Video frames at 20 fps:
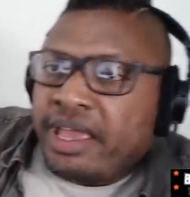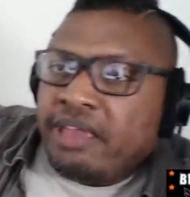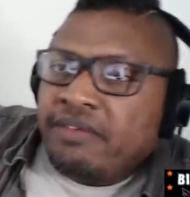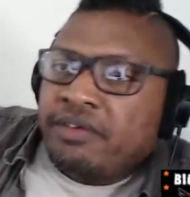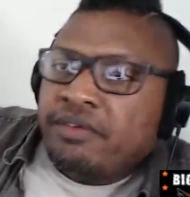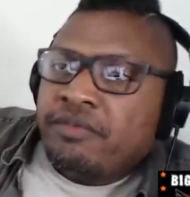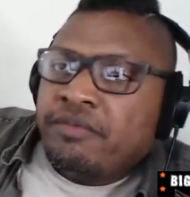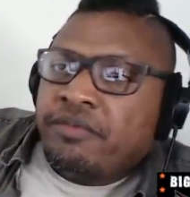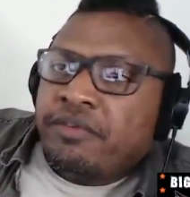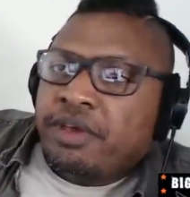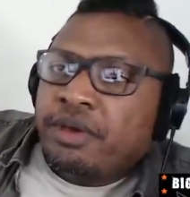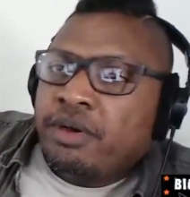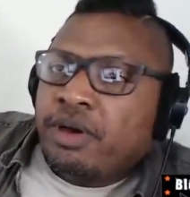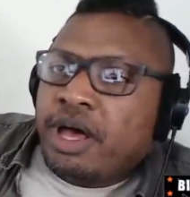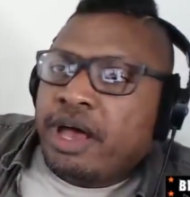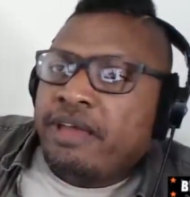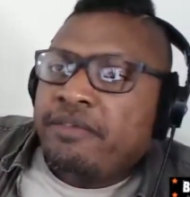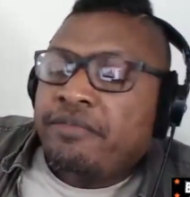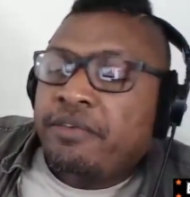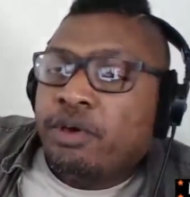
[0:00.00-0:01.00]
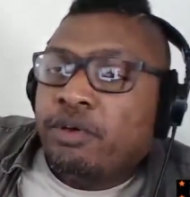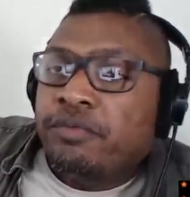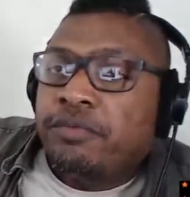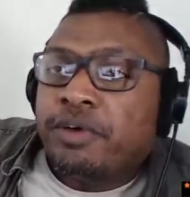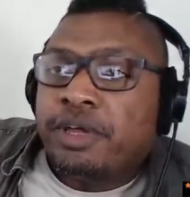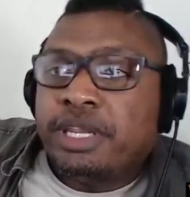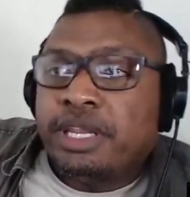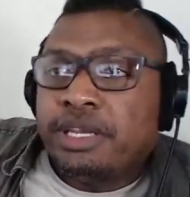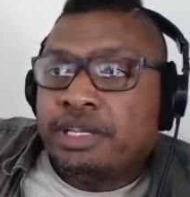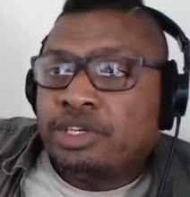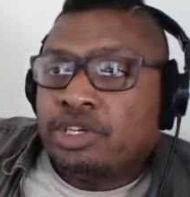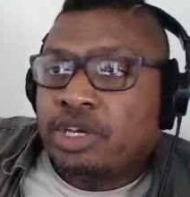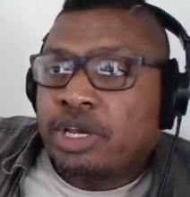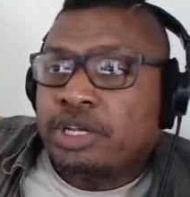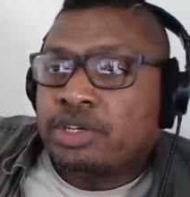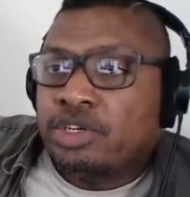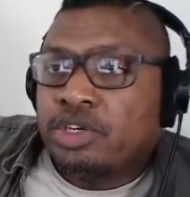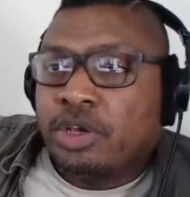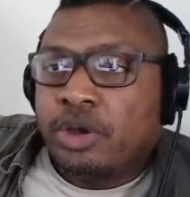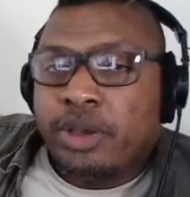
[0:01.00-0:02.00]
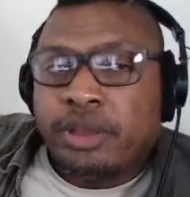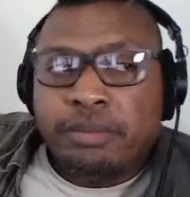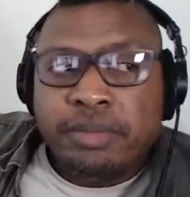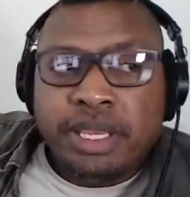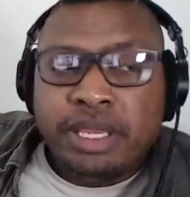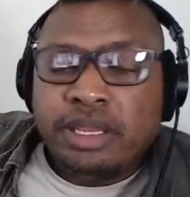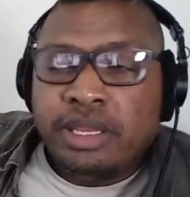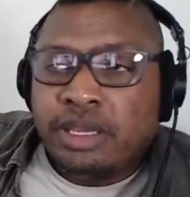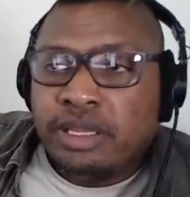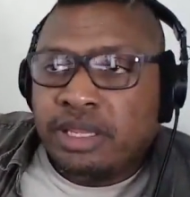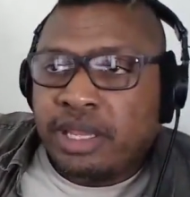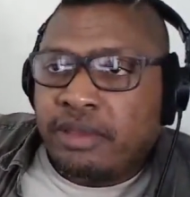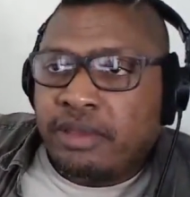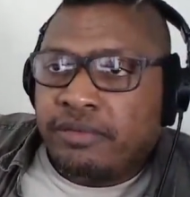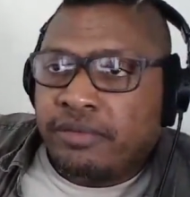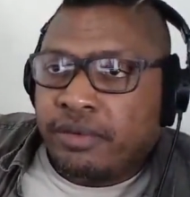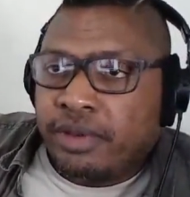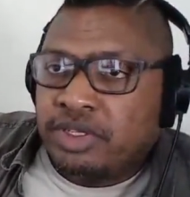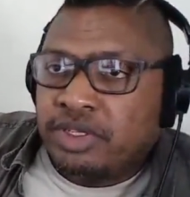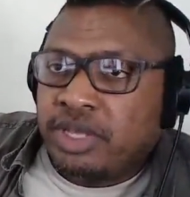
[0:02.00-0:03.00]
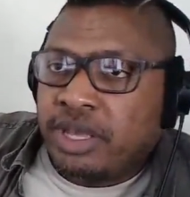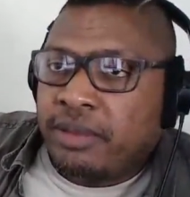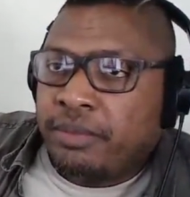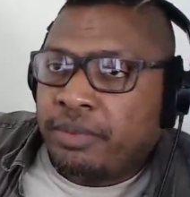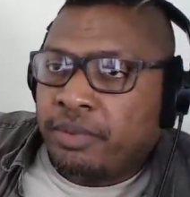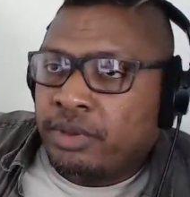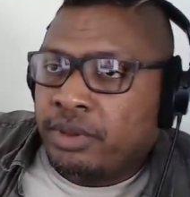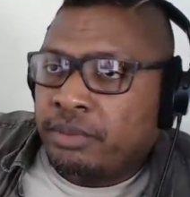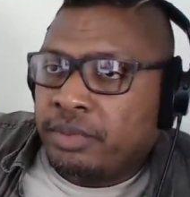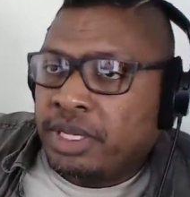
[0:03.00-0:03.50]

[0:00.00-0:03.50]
even feel I feel funny at Shot Show at Media Day, for example.